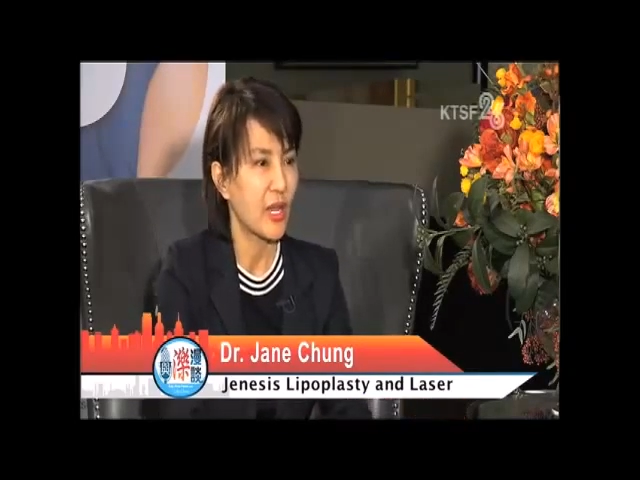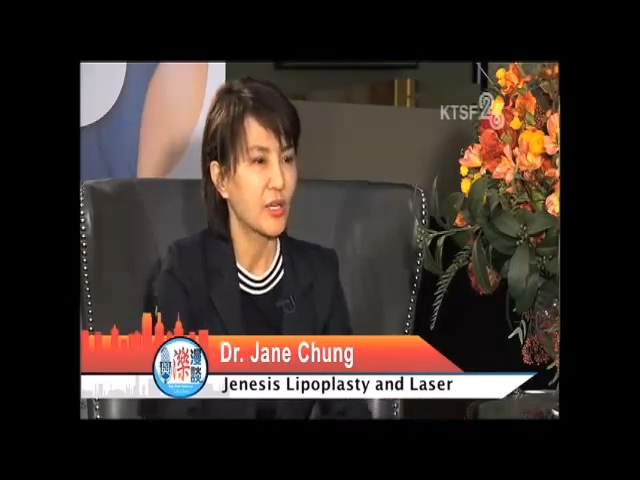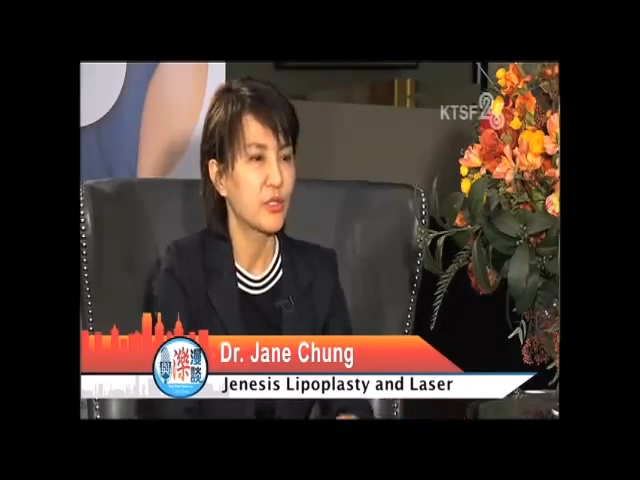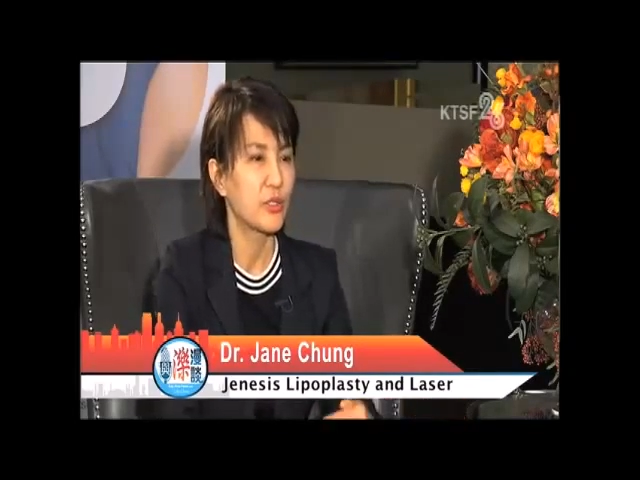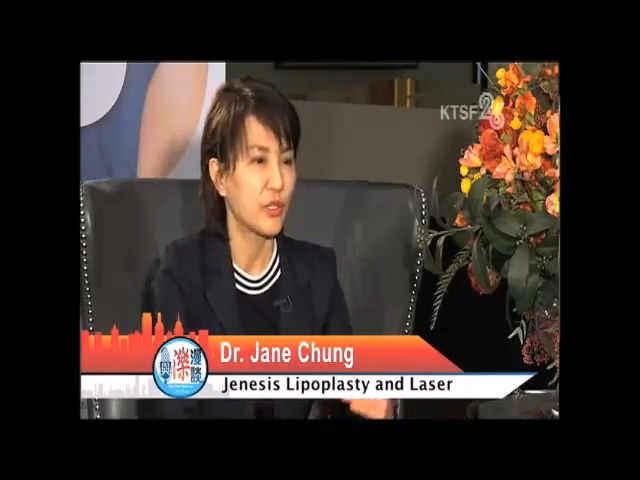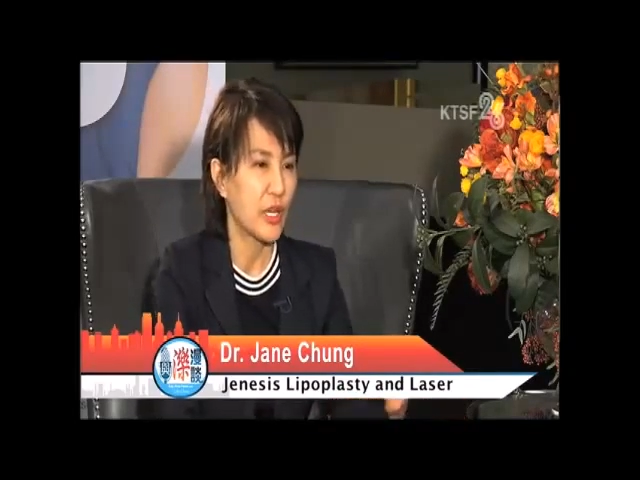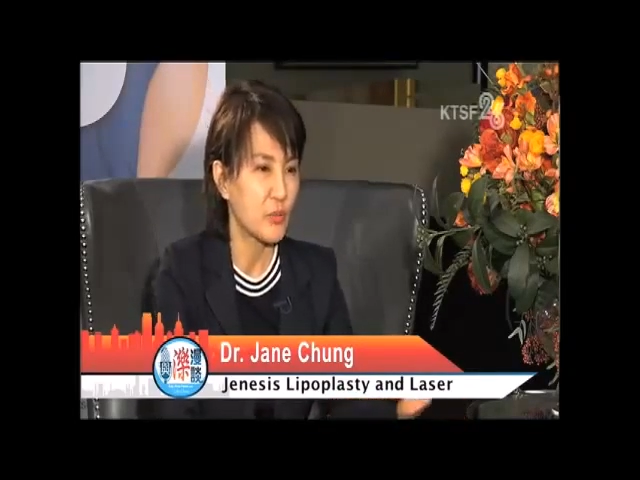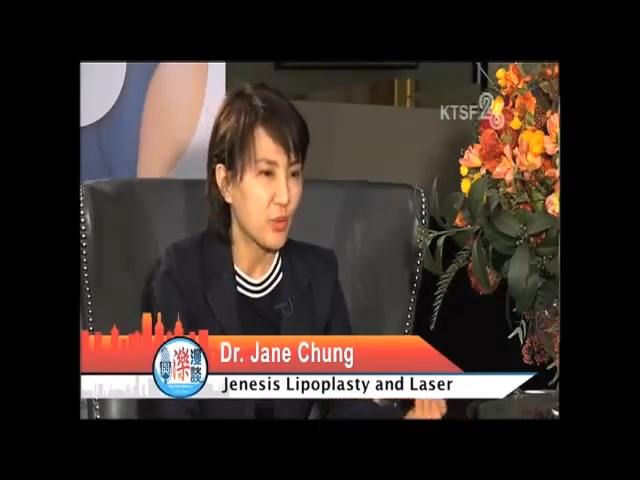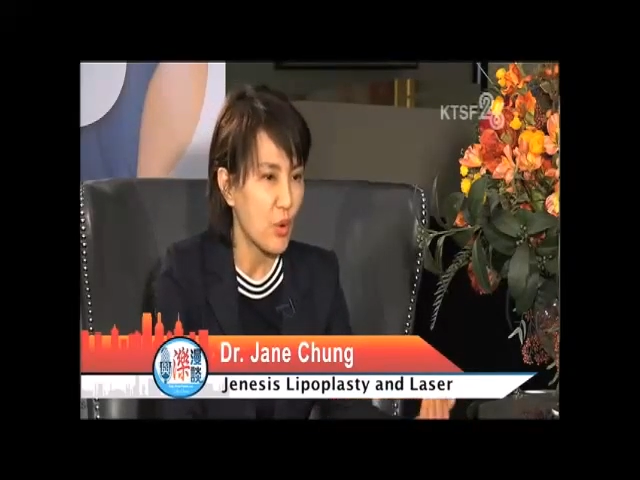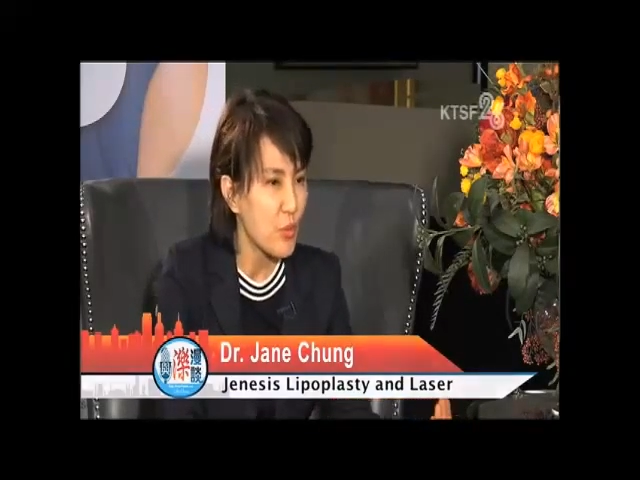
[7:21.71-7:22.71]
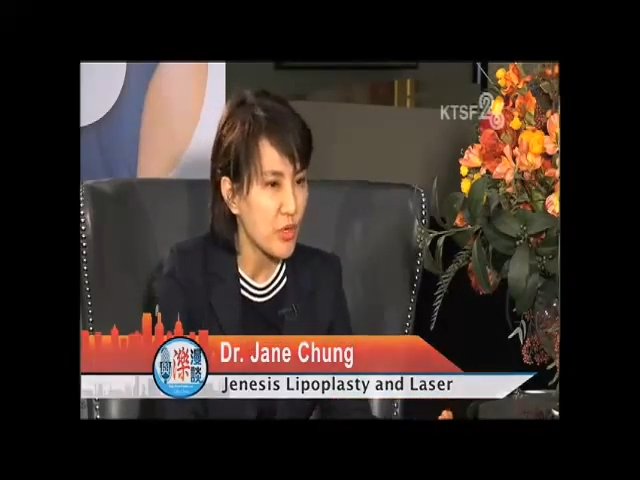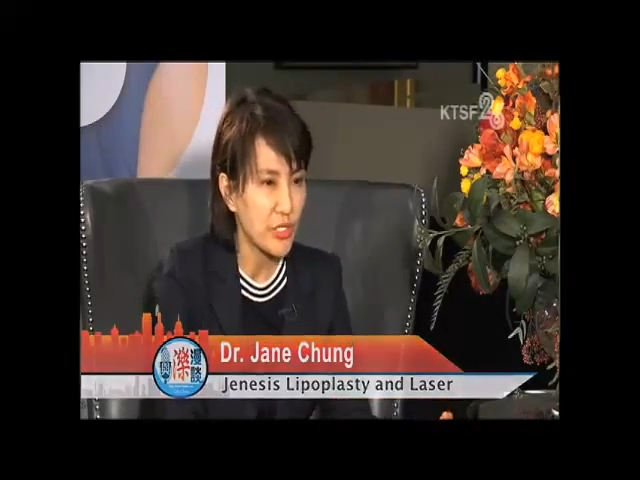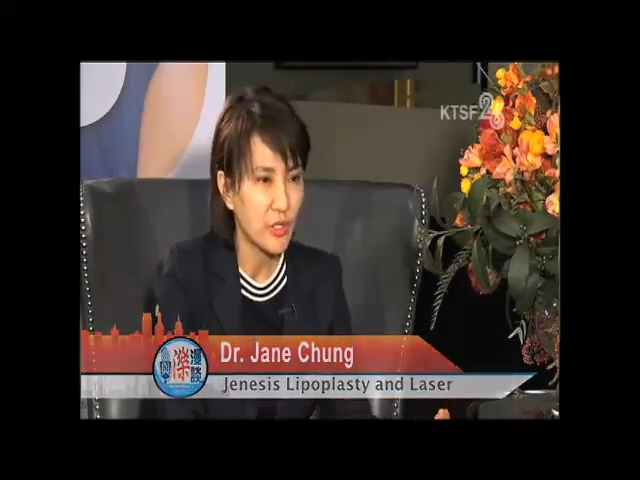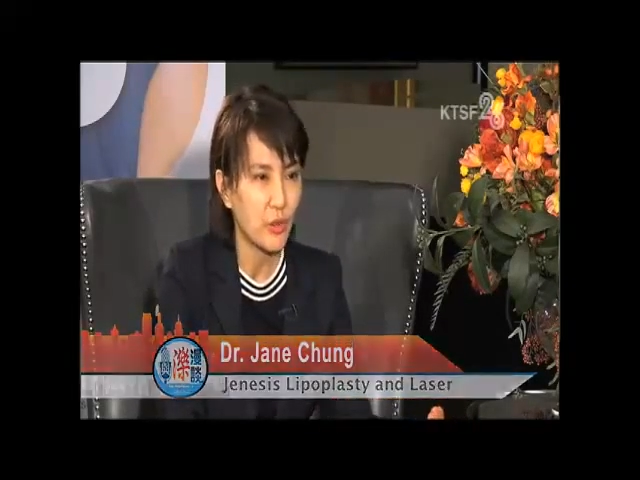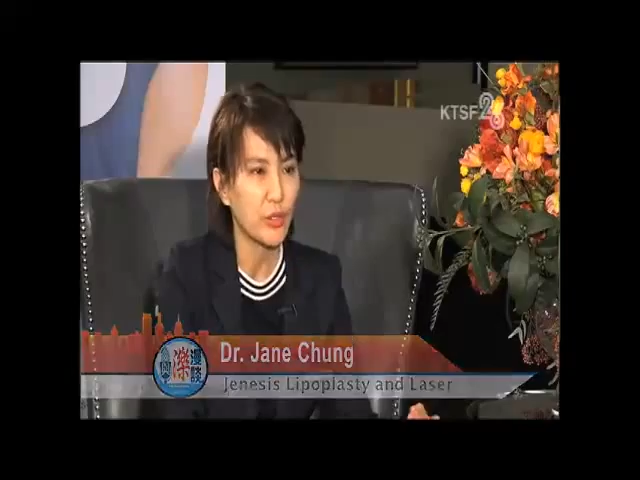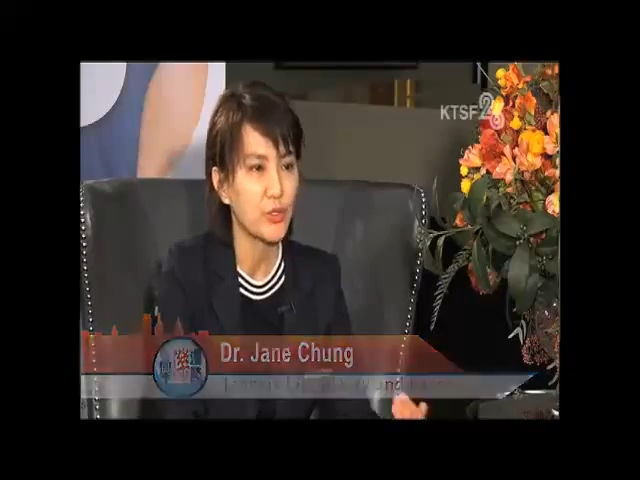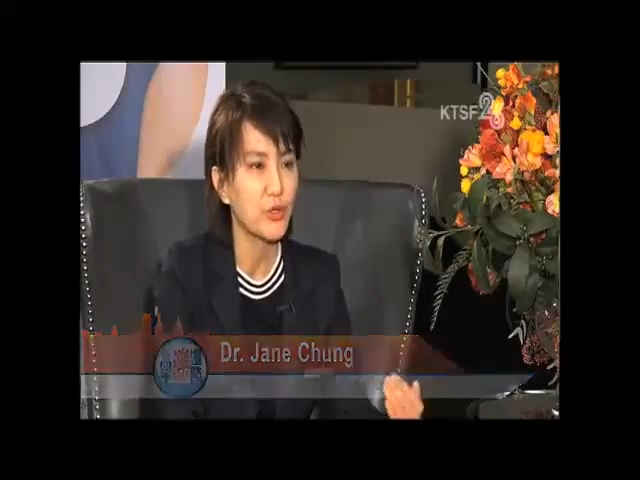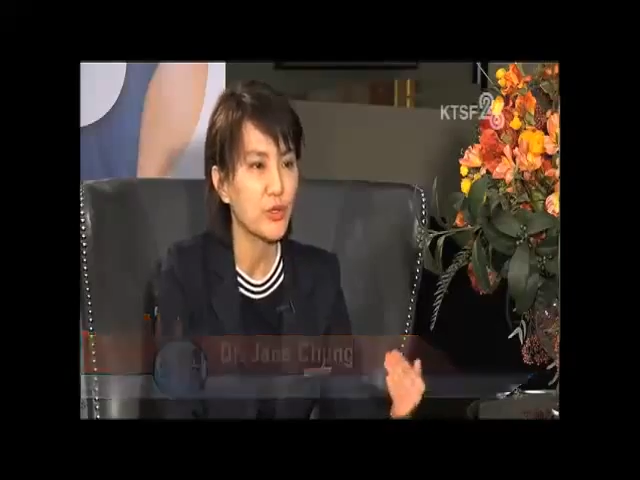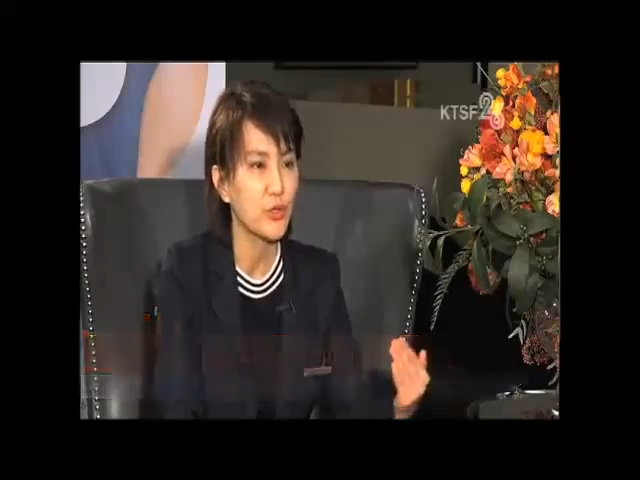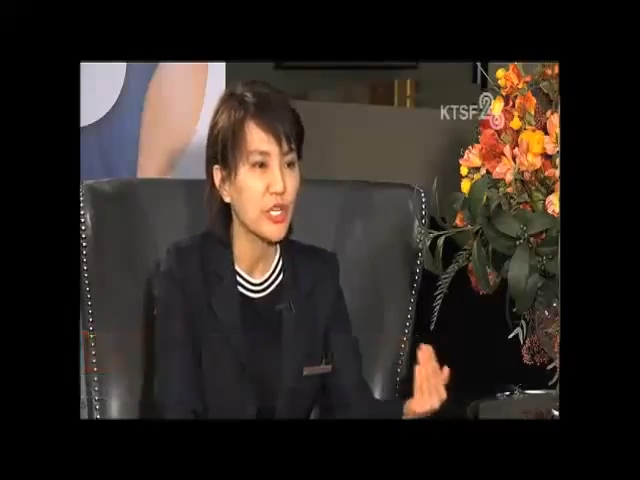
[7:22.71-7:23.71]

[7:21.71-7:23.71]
to get promotion or to